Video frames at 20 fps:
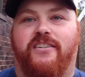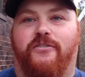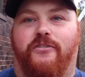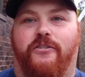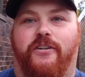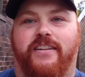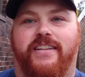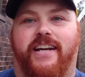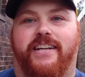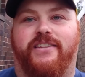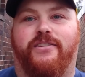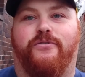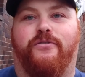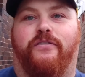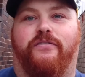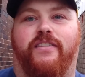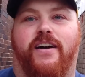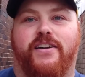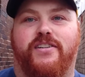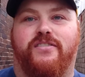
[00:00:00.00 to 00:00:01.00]
or a
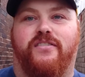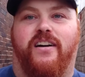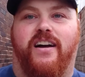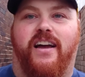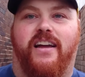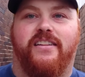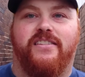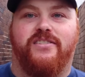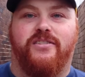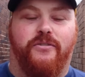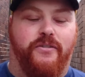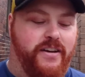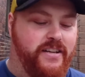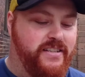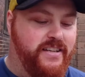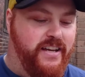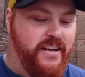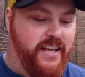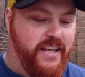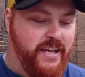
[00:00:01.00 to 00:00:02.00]
tactical flashlight, so it
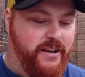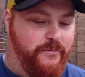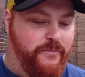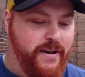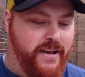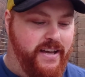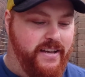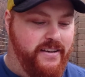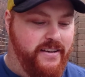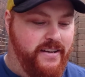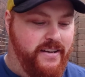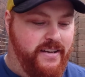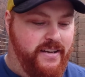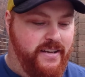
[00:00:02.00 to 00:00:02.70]
is going to get wet.